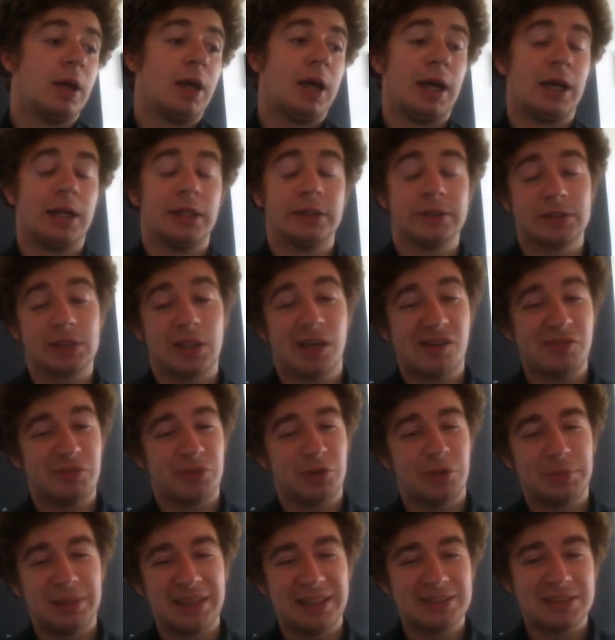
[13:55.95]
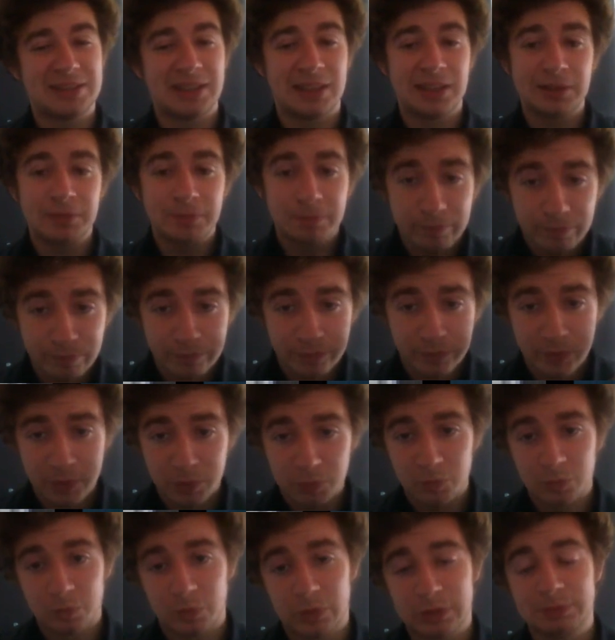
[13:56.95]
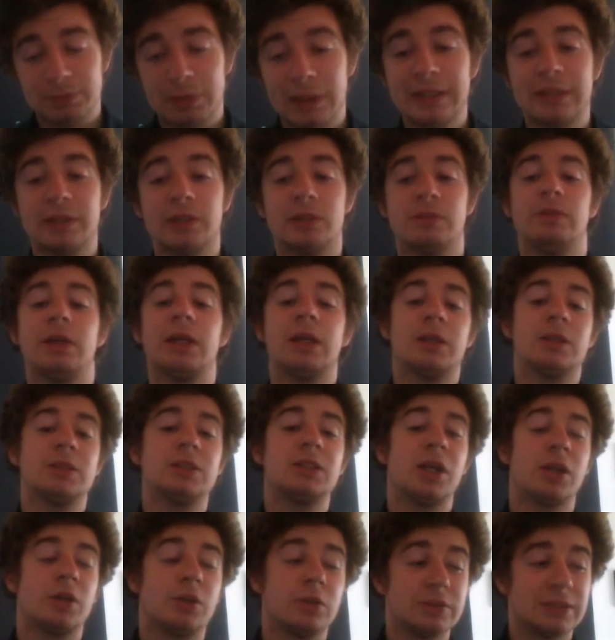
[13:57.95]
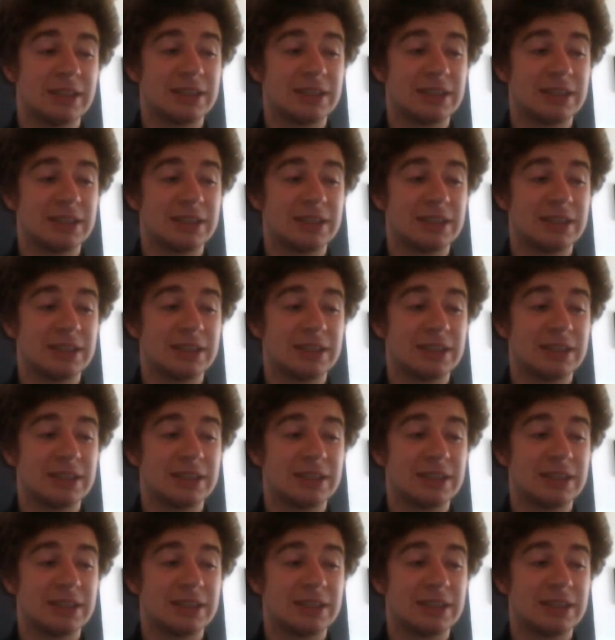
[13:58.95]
And his other ability, when he's played on a Vanguard circle,